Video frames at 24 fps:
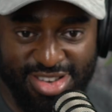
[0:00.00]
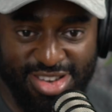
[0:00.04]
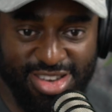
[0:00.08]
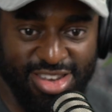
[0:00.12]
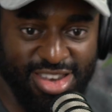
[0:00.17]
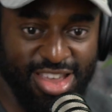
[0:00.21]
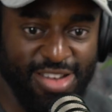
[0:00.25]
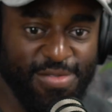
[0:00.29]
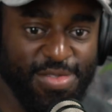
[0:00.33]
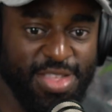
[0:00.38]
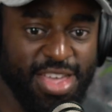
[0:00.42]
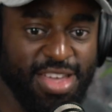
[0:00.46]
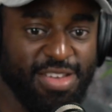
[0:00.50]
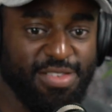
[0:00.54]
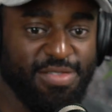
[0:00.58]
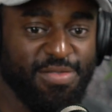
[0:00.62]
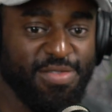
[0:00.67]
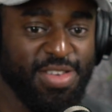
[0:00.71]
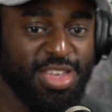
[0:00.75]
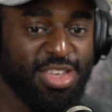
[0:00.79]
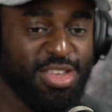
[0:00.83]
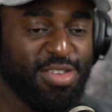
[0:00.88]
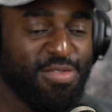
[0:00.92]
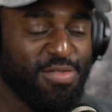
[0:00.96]
Love that.
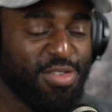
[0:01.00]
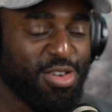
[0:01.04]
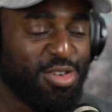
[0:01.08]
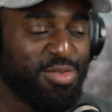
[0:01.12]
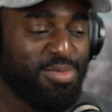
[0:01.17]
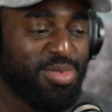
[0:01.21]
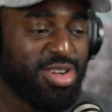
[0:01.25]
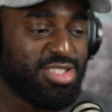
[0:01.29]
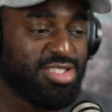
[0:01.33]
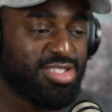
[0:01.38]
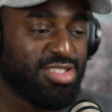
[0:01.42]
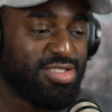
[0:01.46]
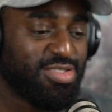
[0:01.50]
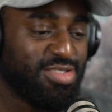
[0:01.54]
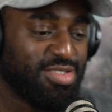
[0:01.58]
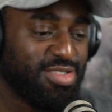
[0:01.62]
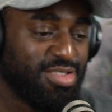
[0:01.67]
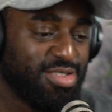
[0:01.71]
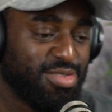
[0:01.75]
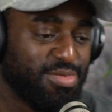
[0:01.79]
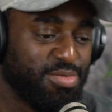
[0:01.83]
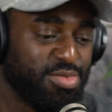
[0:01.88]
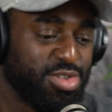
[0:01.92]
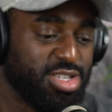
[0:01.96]
Thank you very much.
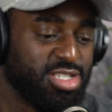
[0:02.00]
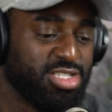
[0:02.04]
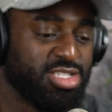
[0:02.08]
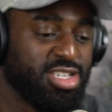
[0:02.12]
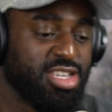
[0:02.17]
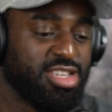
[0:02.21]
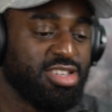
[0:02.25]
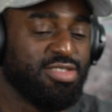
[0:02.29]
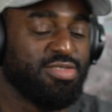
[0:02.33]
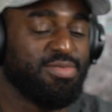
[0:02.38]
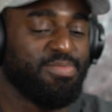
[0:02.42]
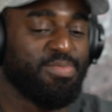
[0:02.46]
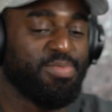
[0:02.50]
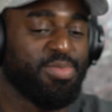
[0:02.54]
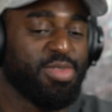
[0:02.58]
Appreciate you.